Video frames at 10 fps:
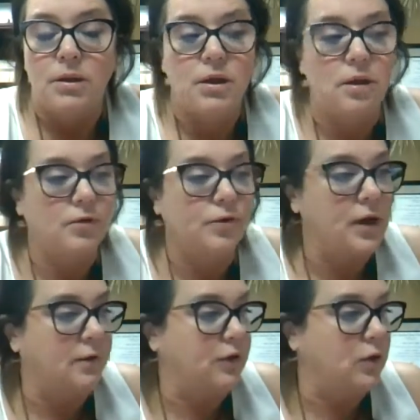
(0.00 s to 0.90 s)
Another
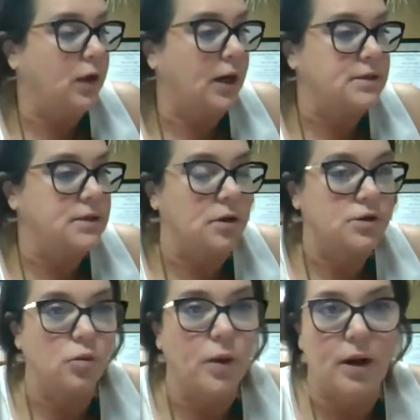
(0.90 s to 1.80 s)
thing, if you guys
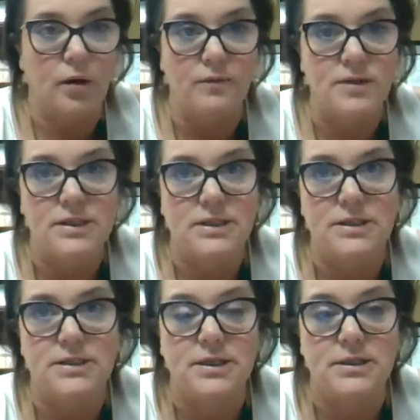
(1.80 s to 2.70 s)
aren't aware of the
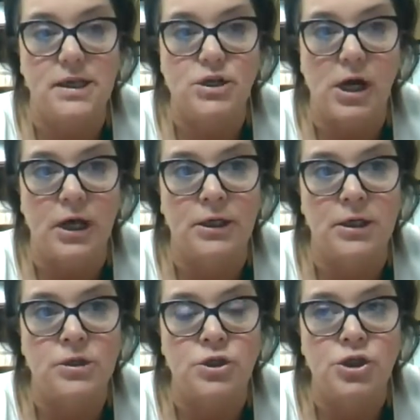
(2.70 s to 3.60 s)
66-day
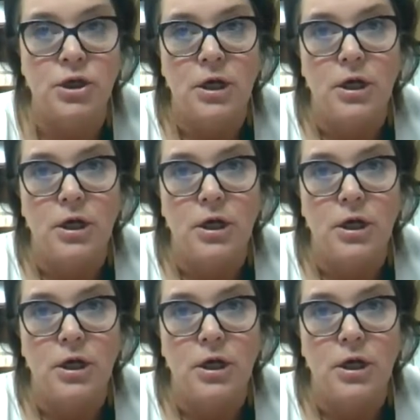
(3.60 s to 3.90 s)
challenge,